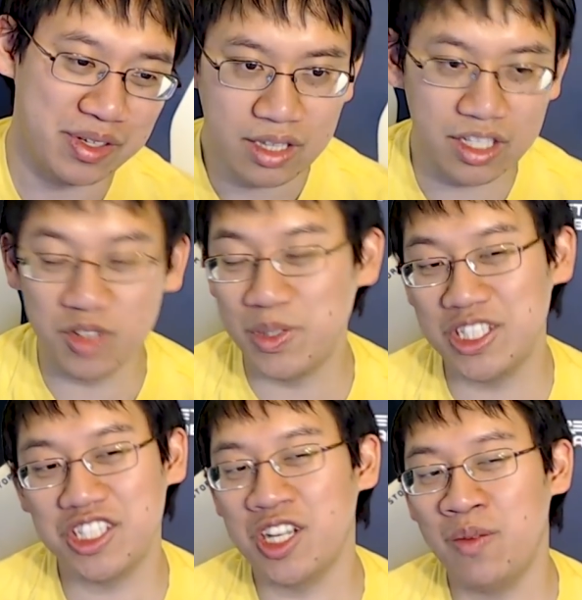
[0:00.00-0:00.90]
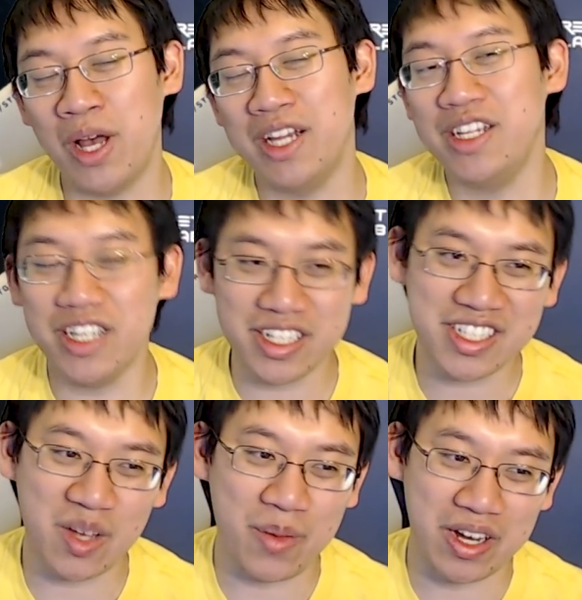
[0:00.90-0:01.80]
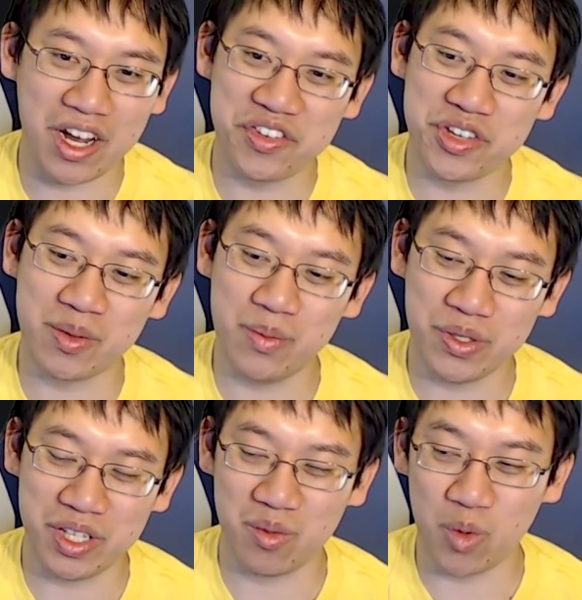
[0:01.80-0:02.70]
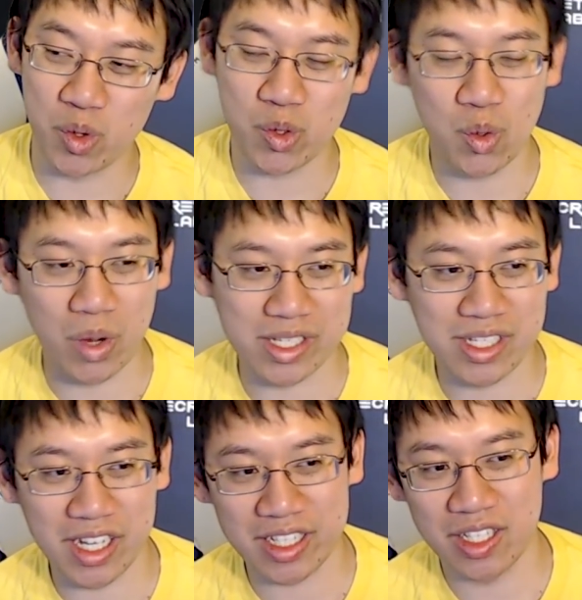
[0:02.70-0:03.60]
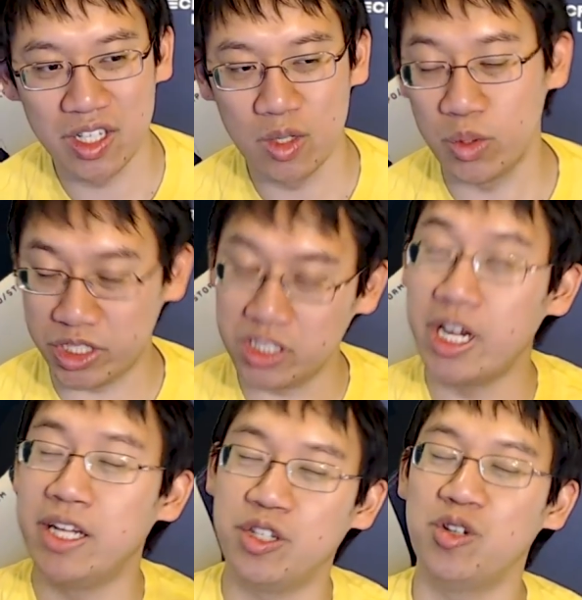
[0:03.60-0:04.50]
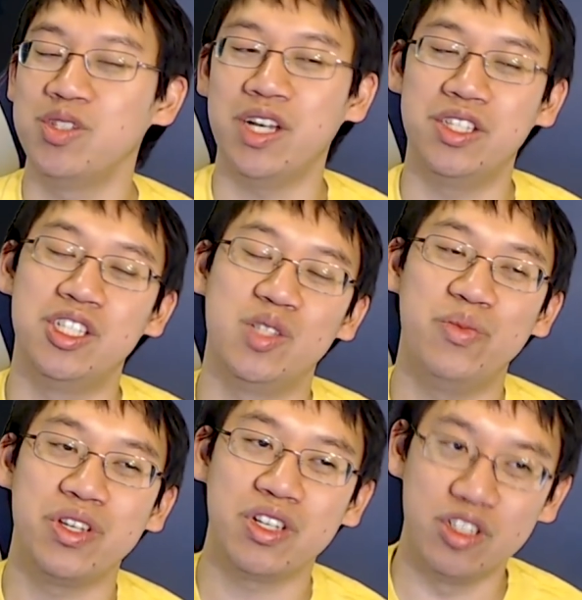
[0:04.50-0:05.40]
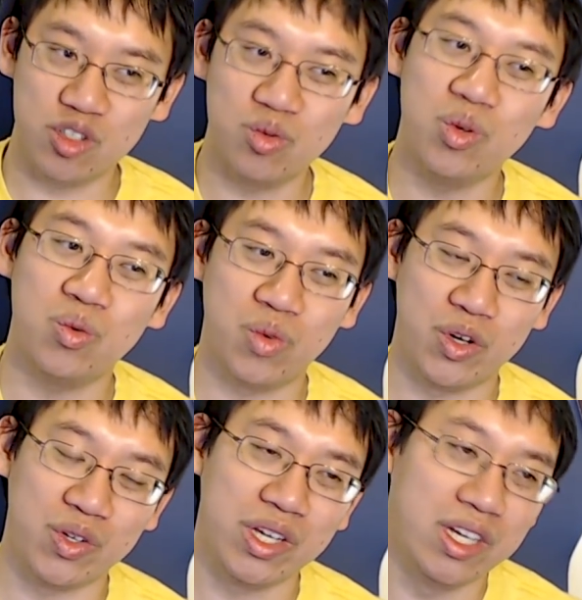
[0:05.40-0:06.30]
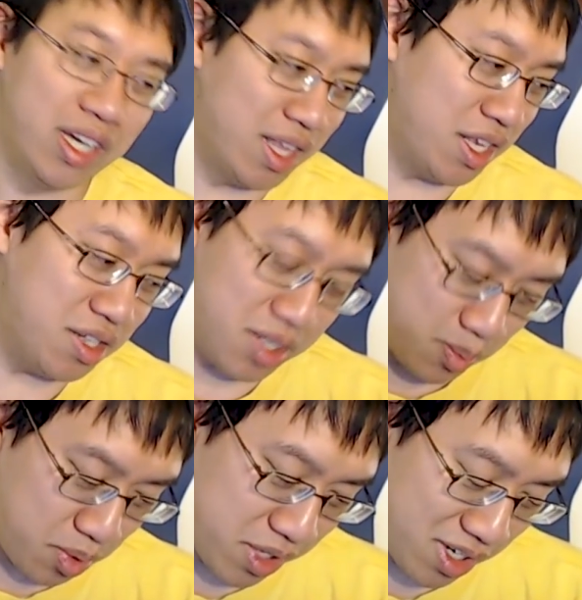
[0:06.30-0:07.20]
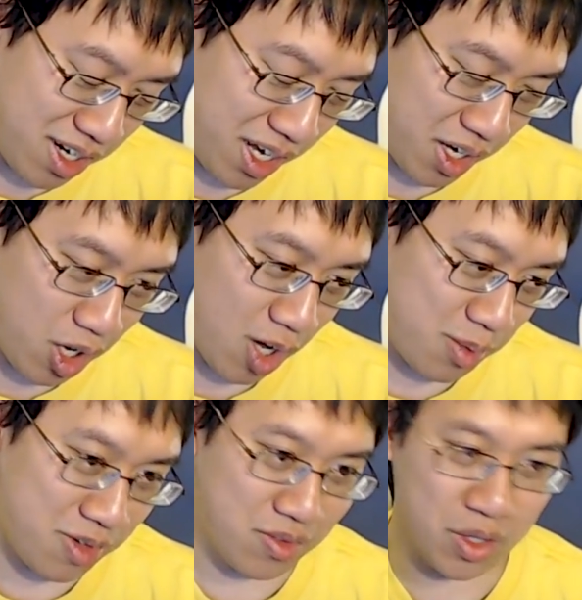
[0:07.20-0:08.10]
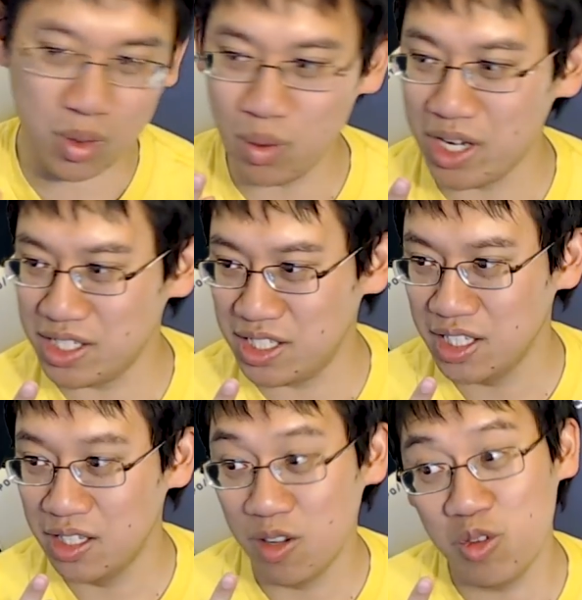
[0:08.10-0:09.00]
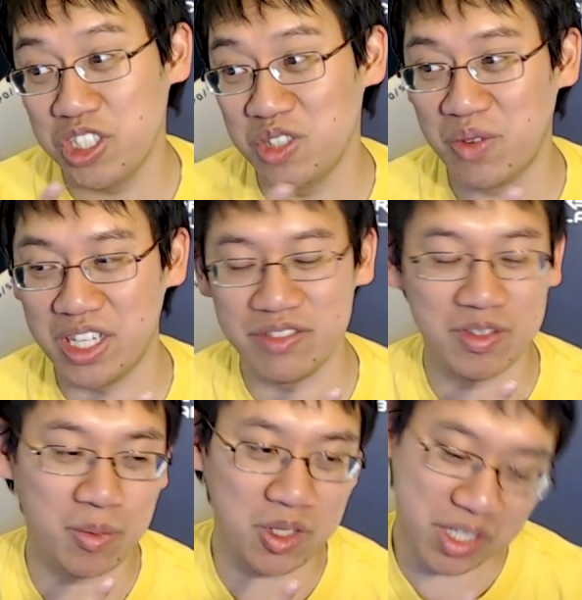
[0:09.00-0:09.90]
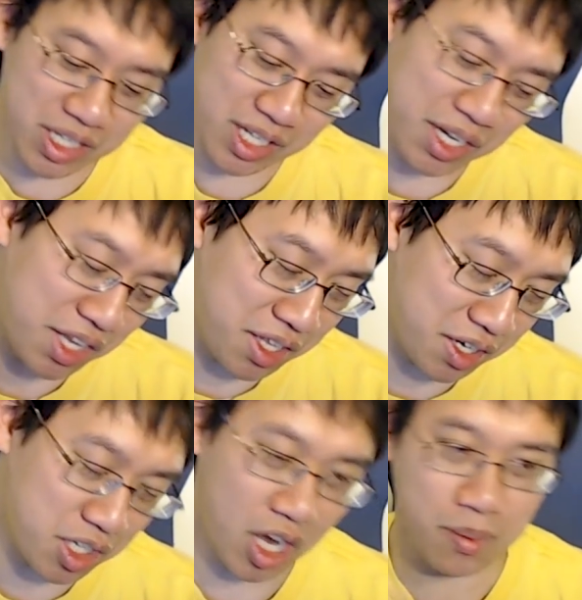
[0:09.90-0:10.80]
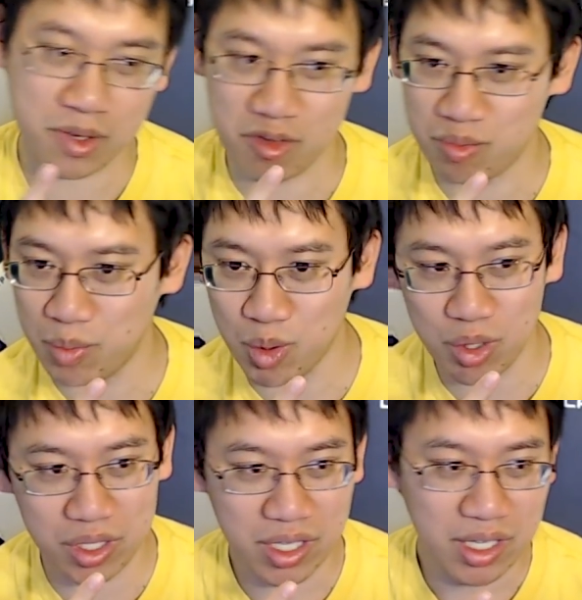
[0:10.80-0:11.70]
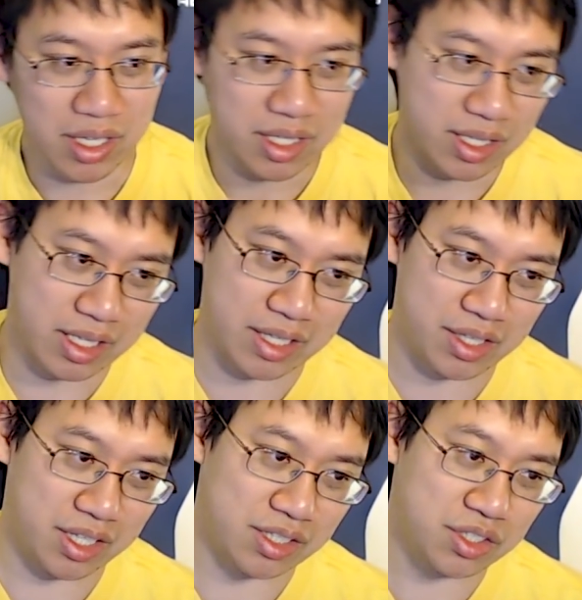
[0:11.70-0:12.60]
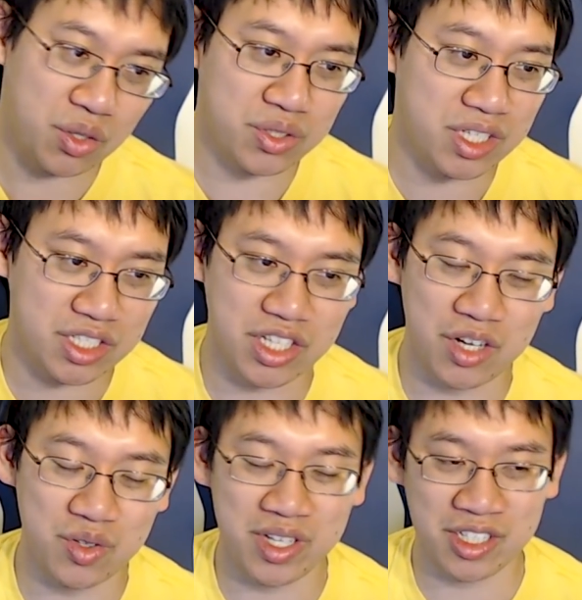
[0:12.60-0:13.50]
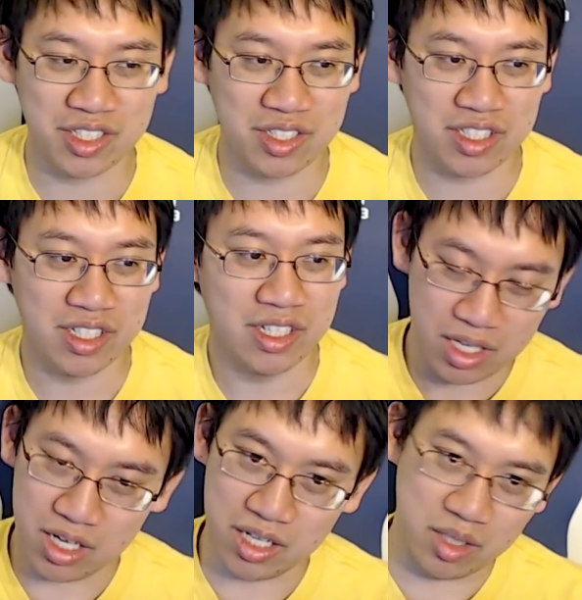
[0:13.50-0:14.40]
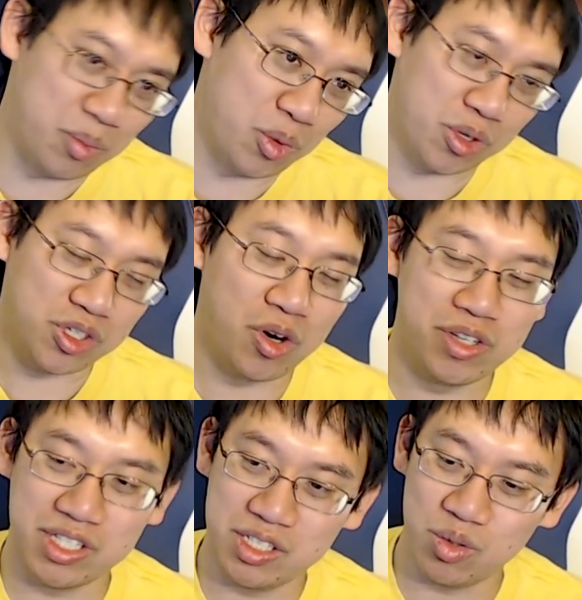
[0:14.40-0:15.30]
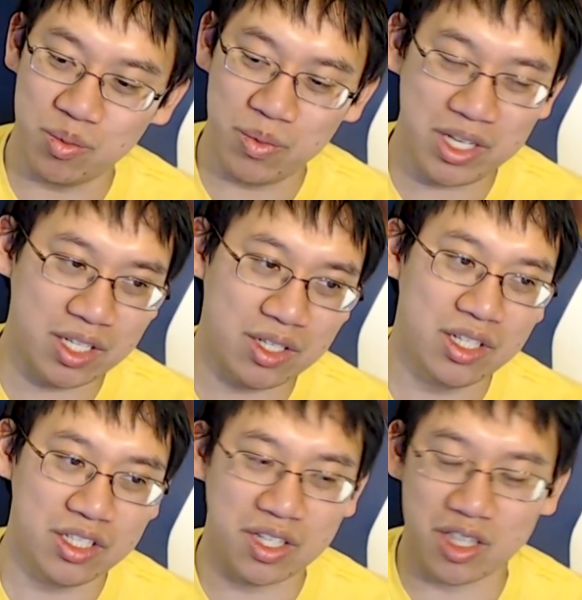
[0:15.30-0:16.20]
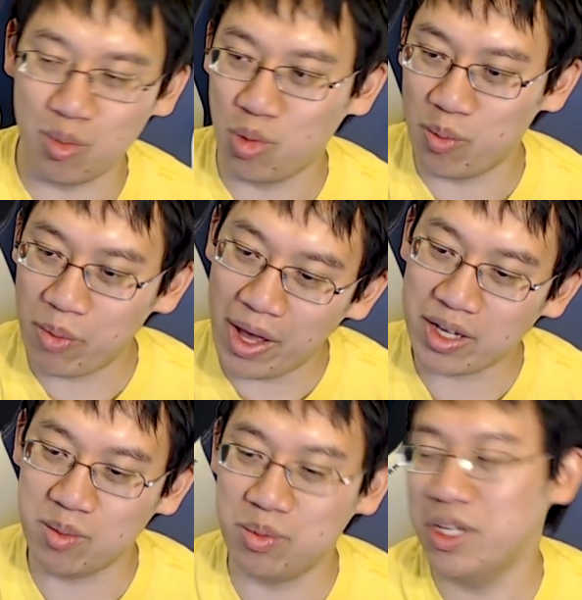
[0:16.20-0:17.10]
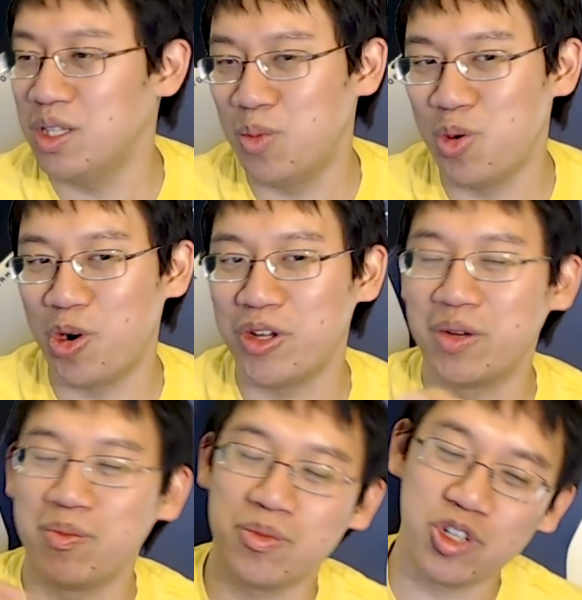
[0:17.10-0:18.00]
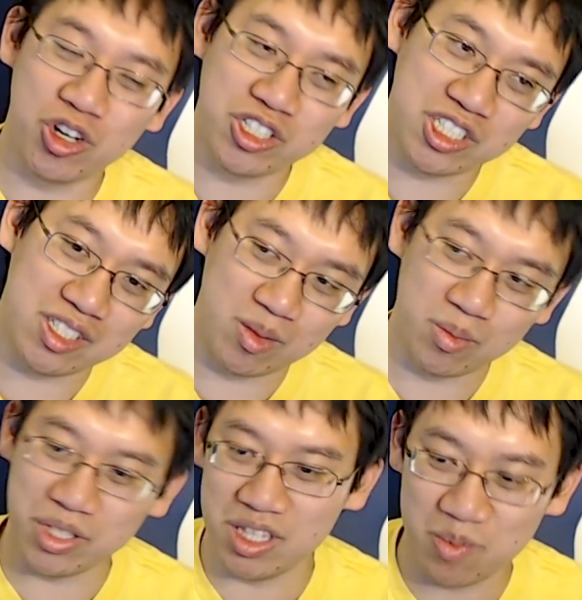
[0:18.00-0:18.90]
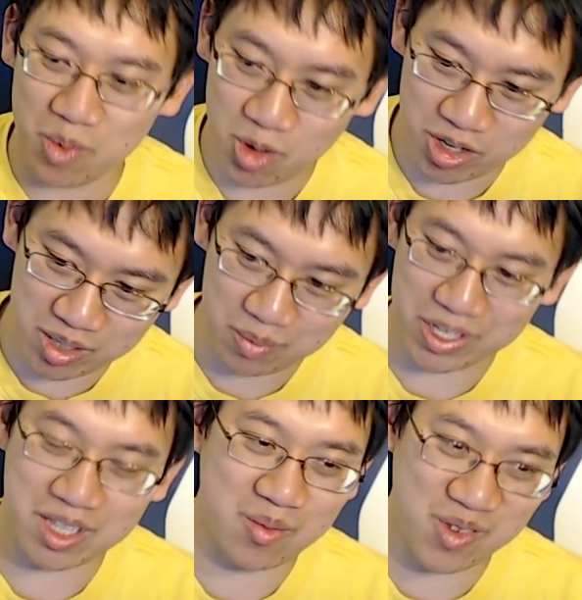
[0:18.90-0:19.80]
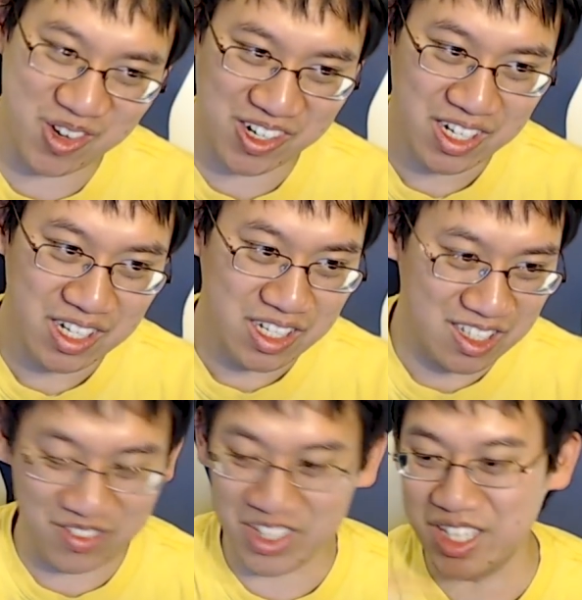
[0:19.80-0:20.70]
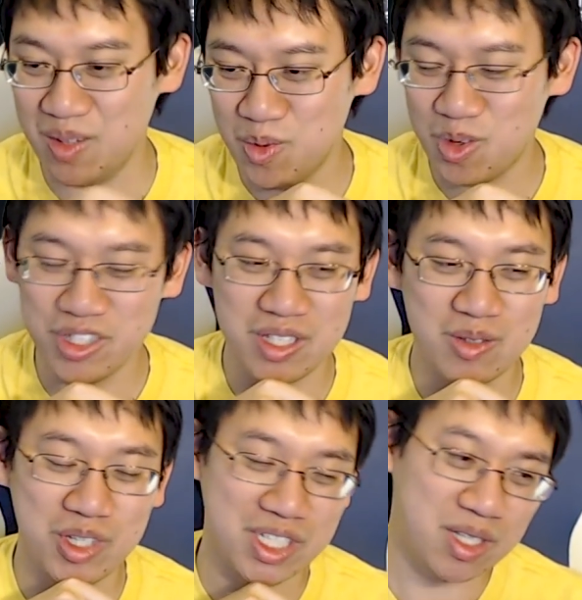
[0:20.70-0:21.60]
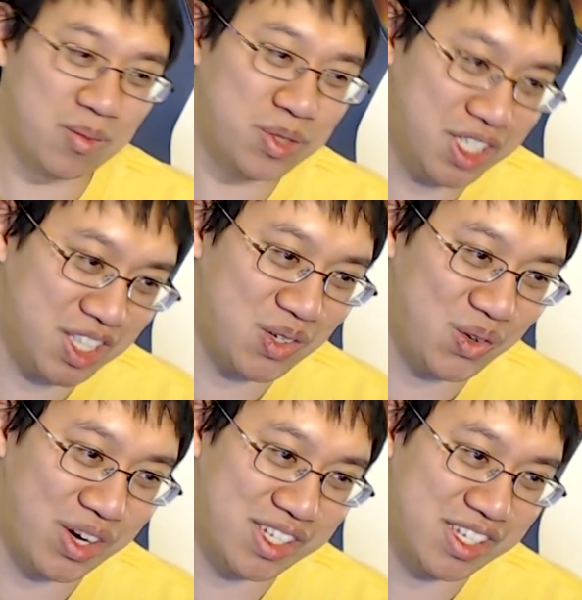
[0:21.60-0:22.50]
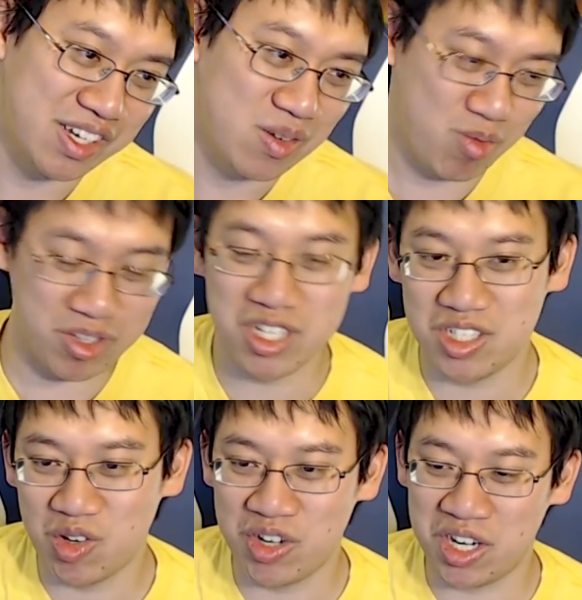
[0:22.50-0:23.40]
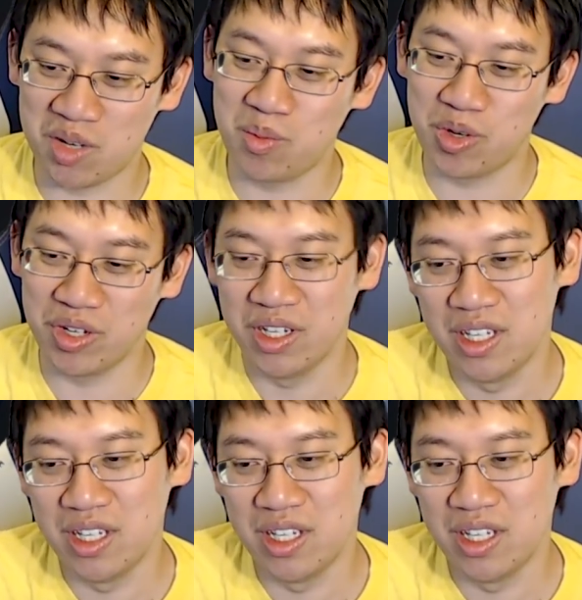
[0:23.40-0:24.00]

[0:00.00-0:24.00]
There have been some ideas about how you can build a rogue quest deck, which turns out to just be a control rogue, and then you just put in a copy of the quest, which you might even mulligan, and then a copy of Boar, and then Sonya Shadowdancer. Uh, your boar charges into a minion, you get the boar back, you play the boar, you charge it, you play the boar, you play the boar, you play the boar, you quest, complete the quest with just Sonya and a boar.